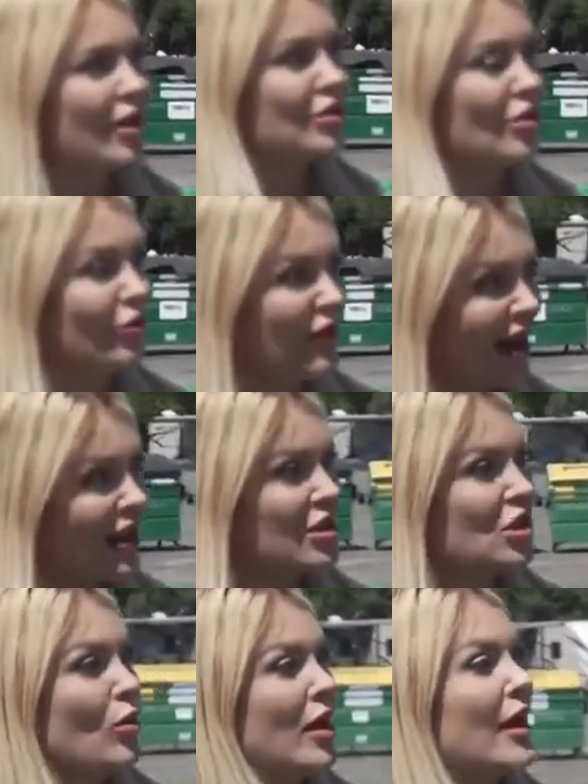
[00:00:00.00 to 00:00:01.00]
not so
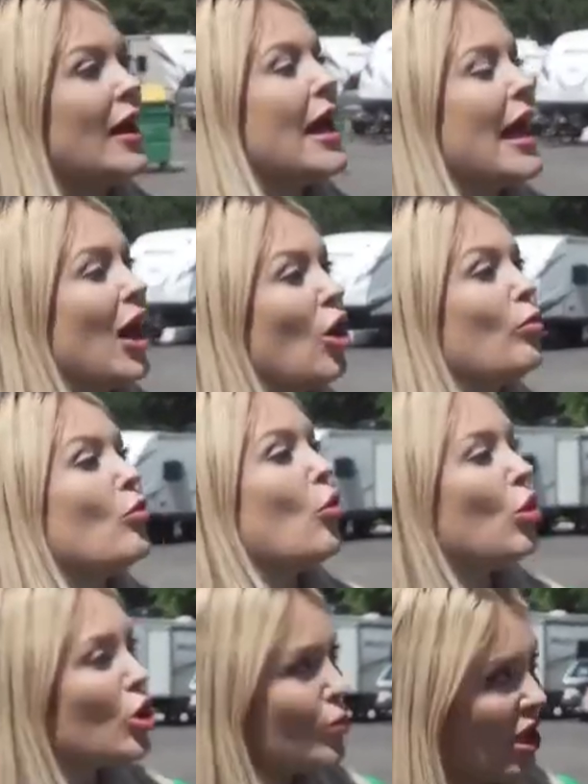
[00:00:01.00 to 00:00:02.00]
fast. You want to help
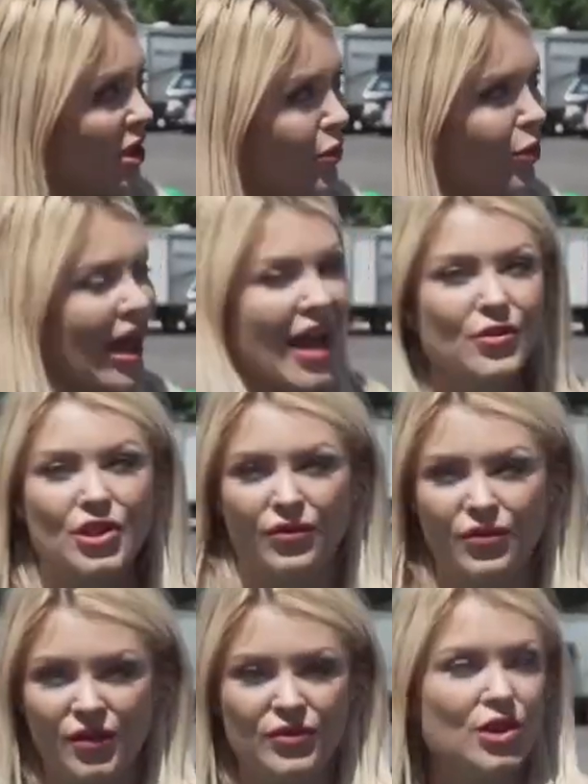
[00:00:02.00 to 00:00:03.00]
more people after the
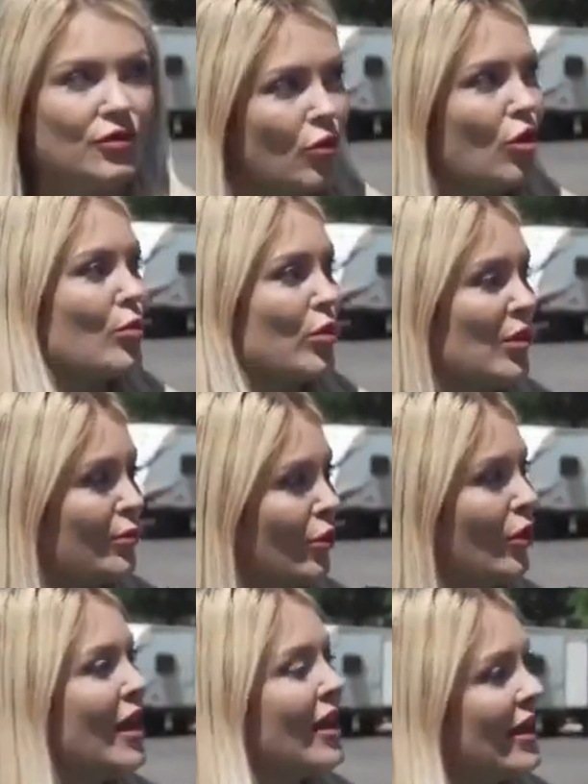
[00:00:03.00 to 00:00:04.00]
54
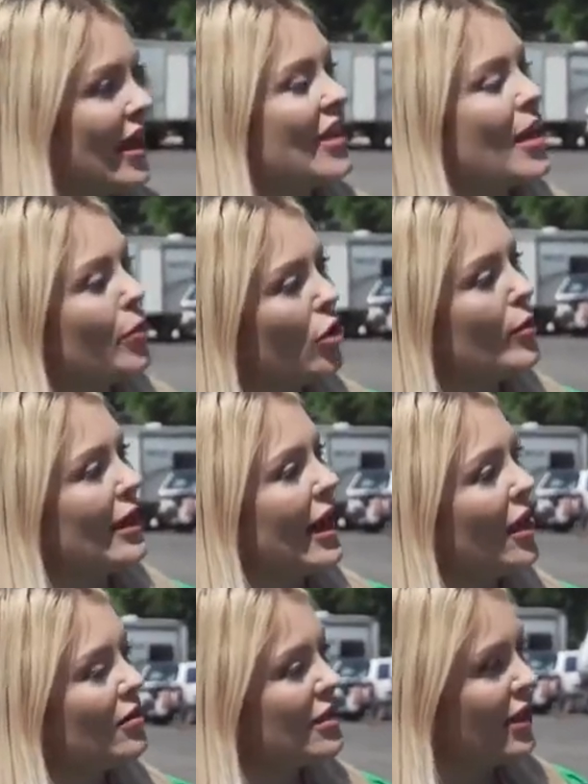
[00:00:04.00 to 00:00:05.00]
people get that
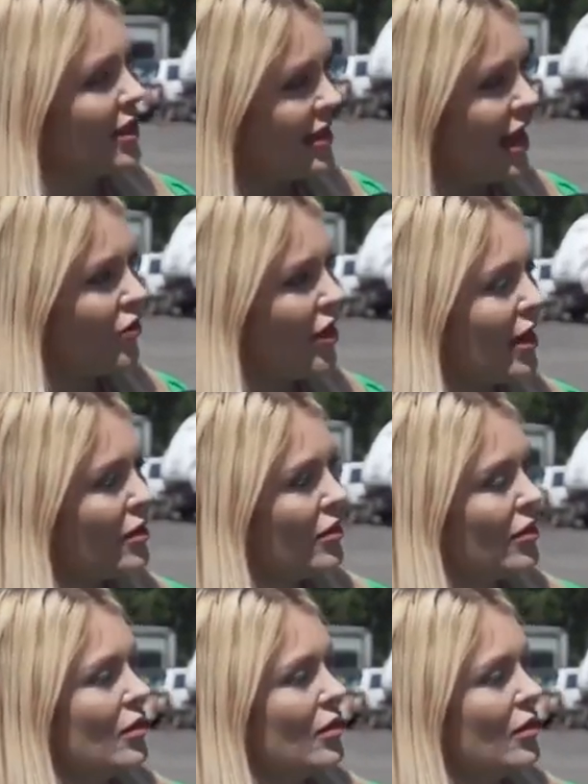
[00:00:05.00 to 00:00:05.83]
permanent housing. Is that right?